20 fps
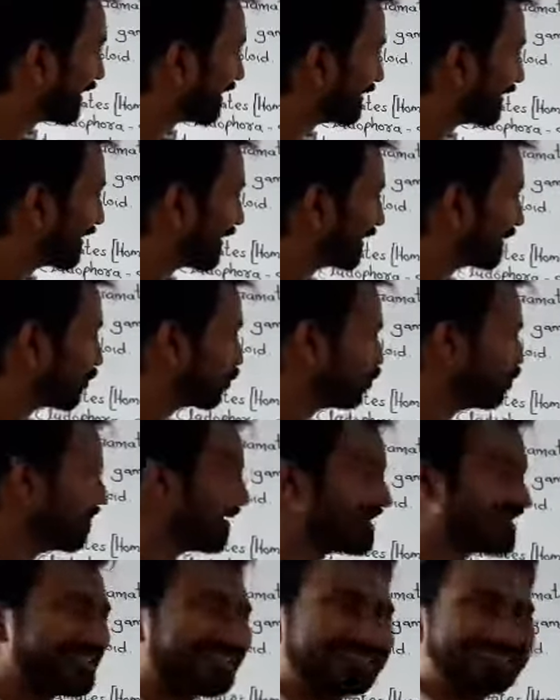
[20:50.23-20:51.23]
there are two
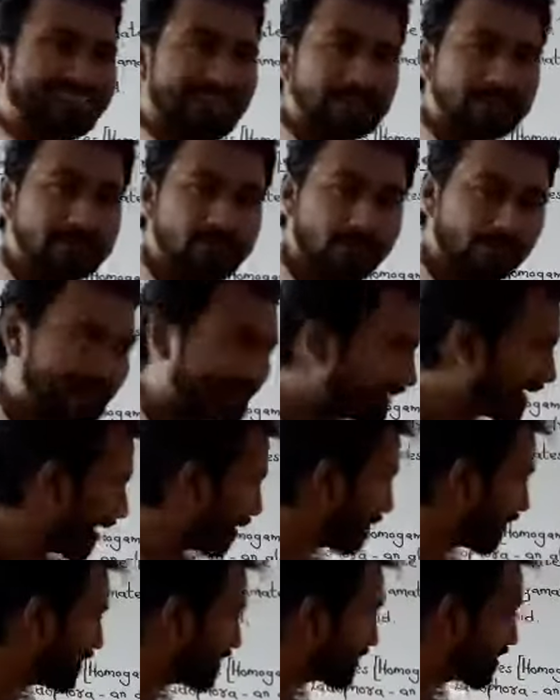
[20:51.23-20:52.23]
basic types of the
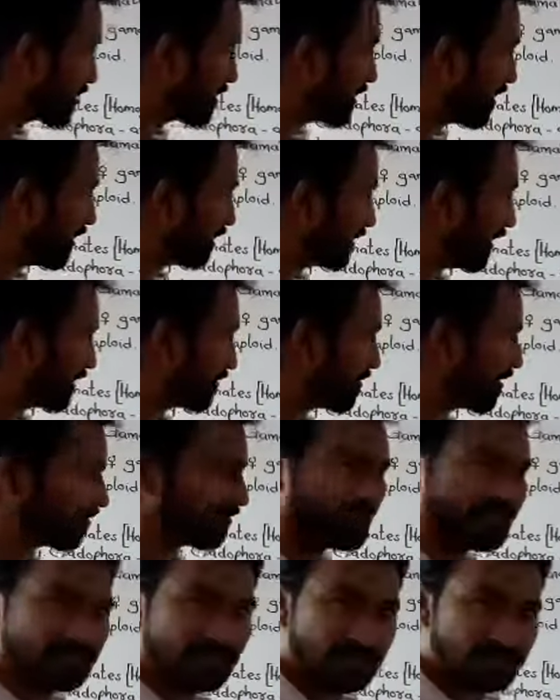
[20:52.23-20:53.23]
gametes that we have
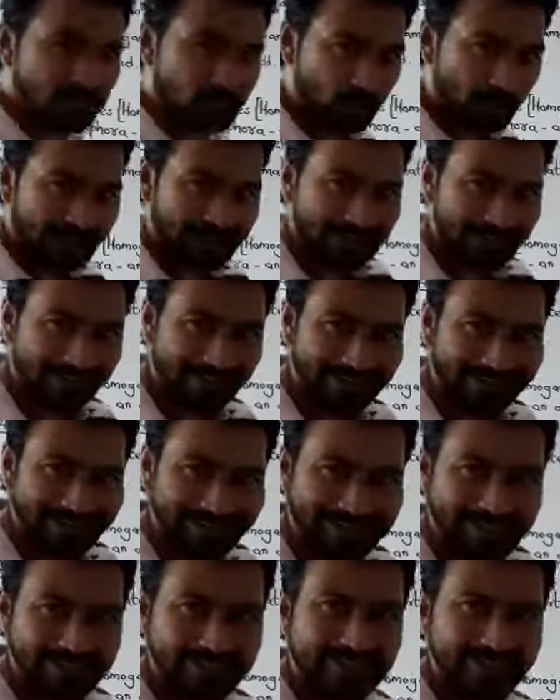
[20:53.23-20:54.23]
discussed very well,
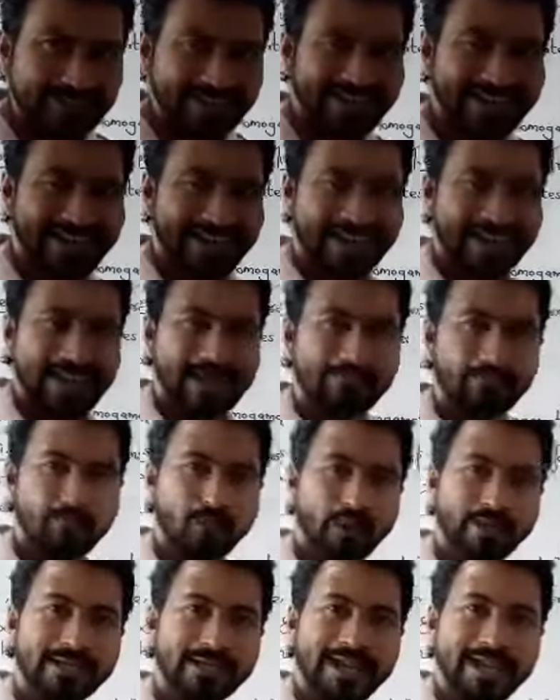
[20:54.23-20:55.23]
that is the
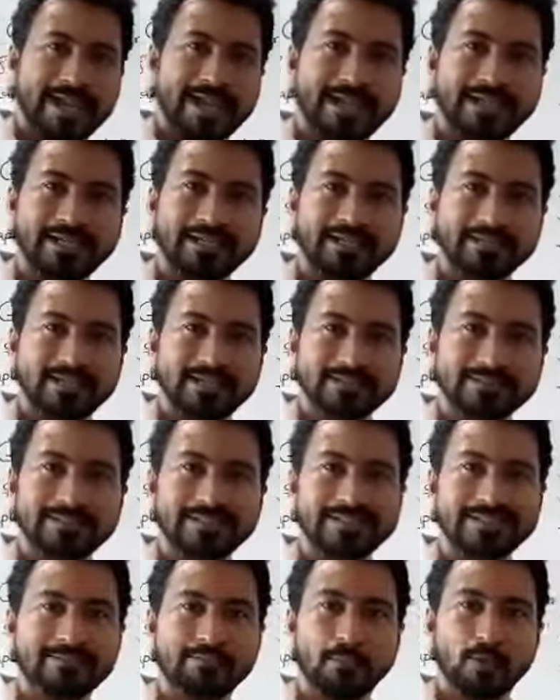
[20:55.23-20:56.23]
haploid and the
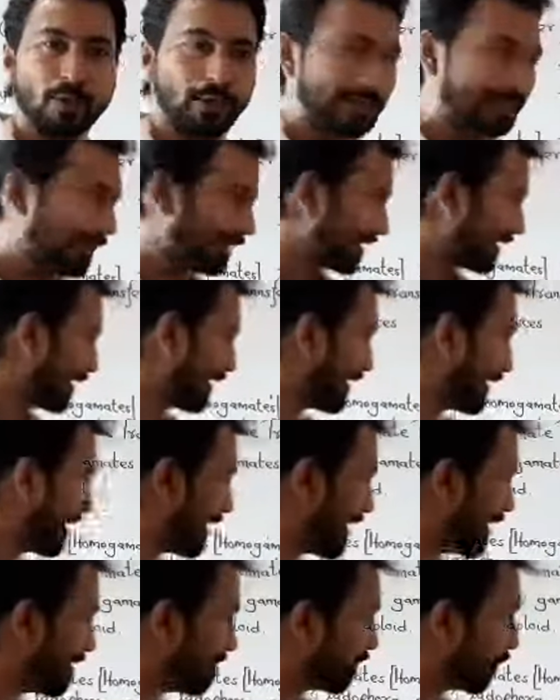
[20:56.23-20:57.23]
diploid.
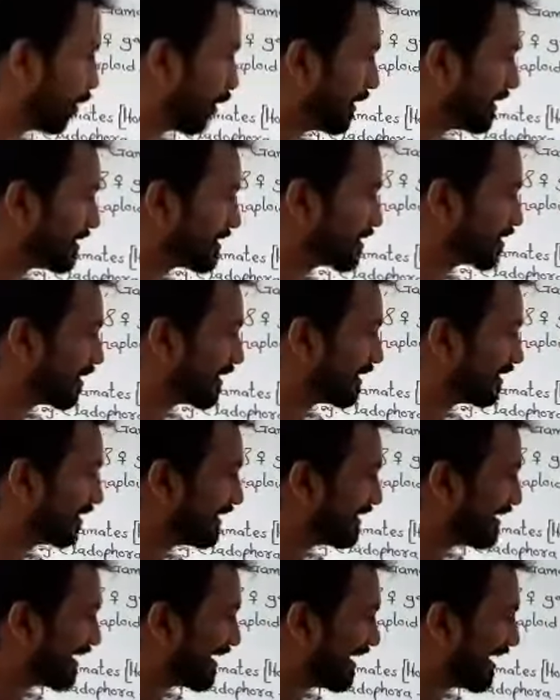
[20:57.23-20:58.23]
Haploid is
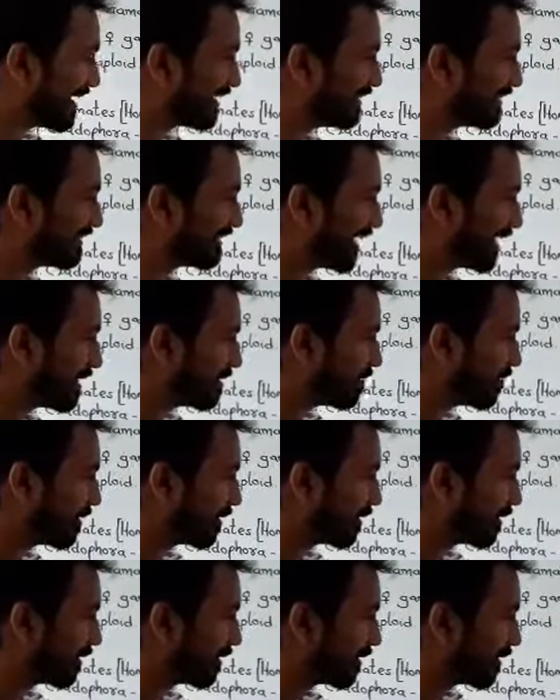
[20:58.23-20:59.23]
generally N type
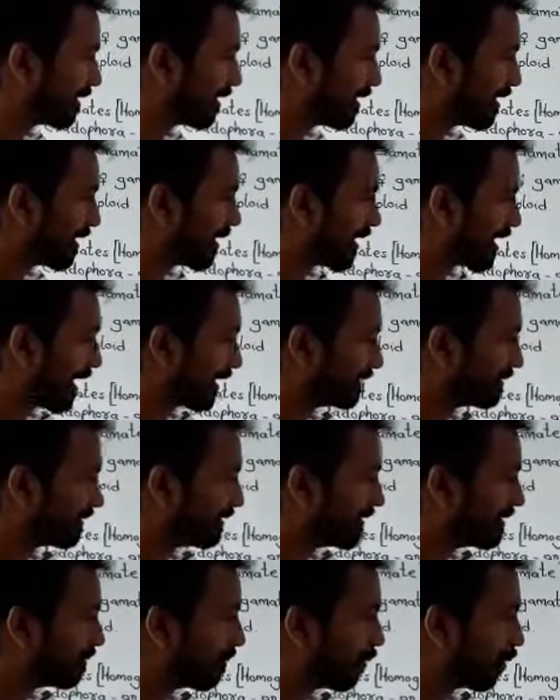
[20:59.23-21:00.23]
and the
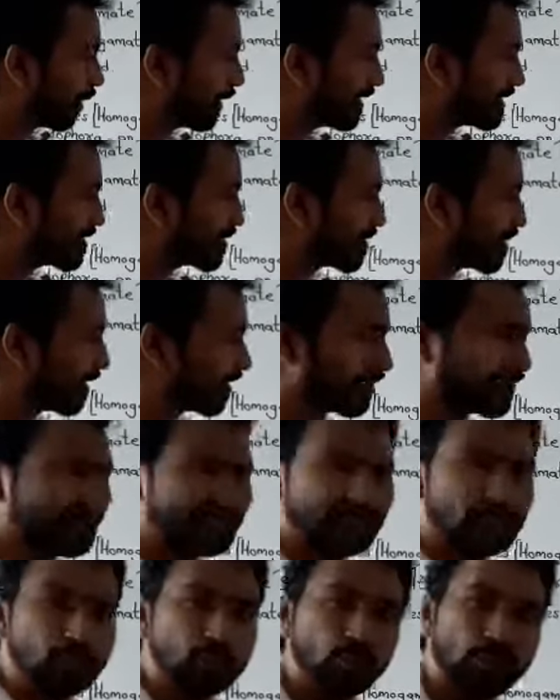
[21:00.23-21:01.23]
diploid is
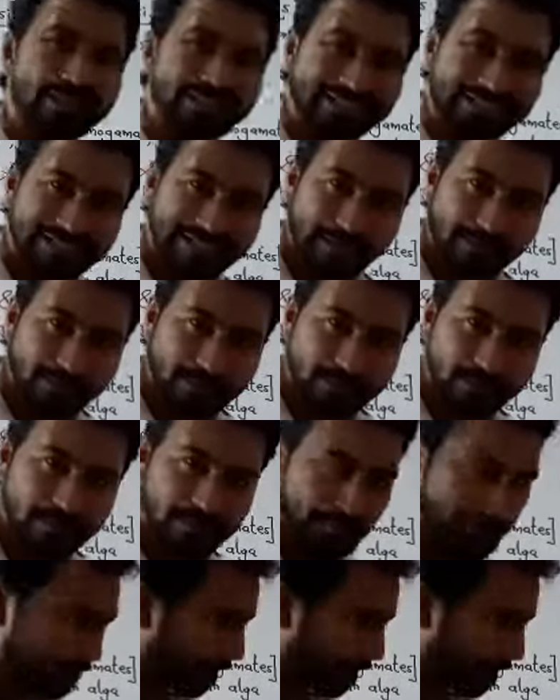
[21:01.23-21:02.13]
generally 2N types.